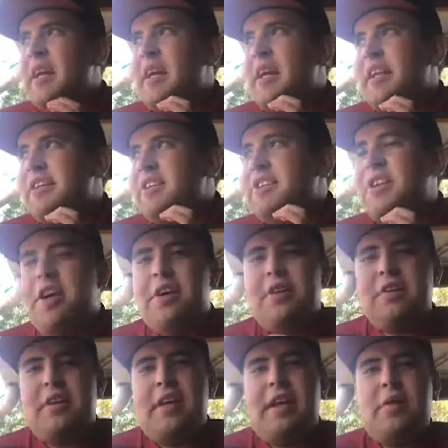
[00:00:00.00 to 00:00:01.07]
is
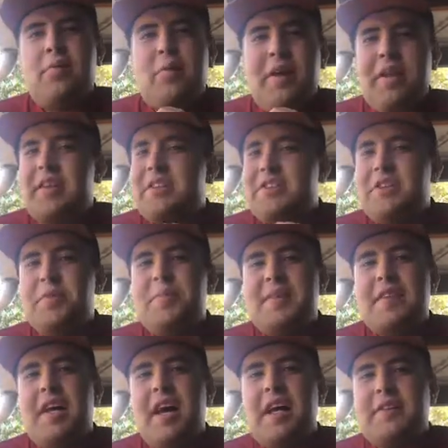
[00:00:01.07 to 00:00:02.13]
certainly one of the
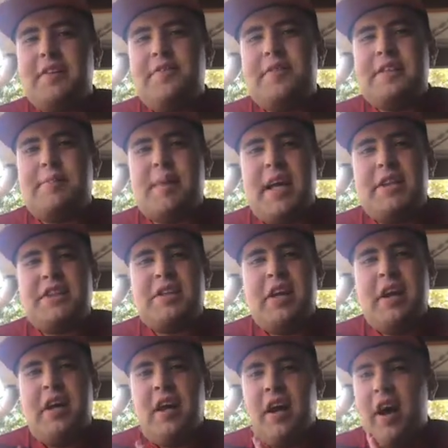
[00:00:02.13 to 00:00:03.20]
superstars of this match.
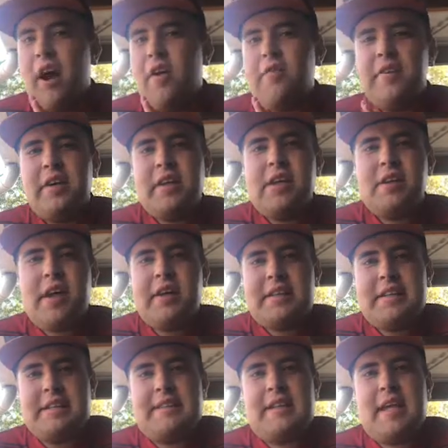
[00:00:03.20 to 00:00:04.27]
I really like
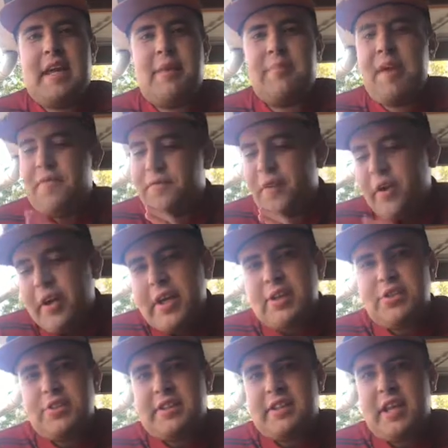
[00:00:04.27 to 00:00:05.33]
this team. They're very
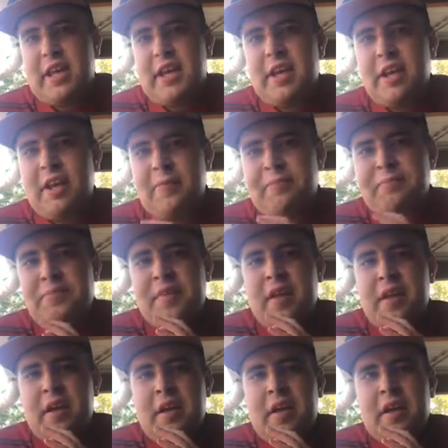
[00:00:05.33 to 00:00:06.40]
interesting.
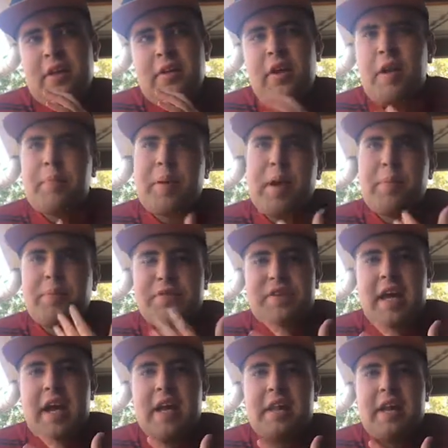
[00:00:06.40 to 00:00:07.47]
a lot of people
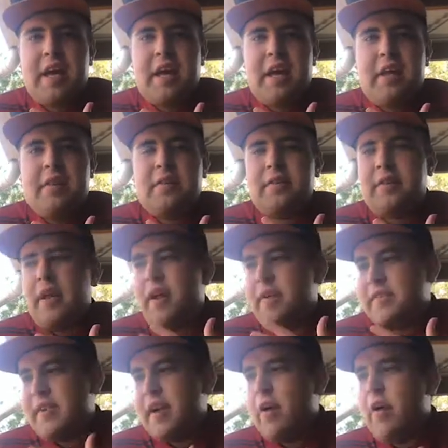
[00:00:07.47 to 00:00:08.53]
say they're
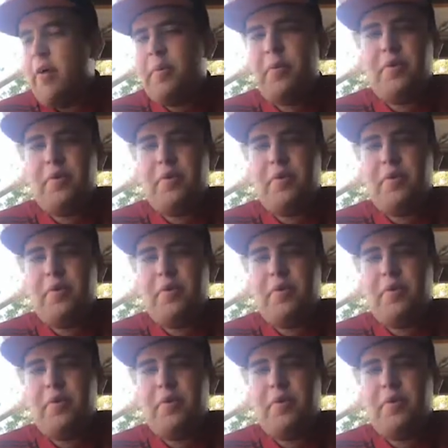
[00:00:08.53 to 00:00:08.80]
terrible.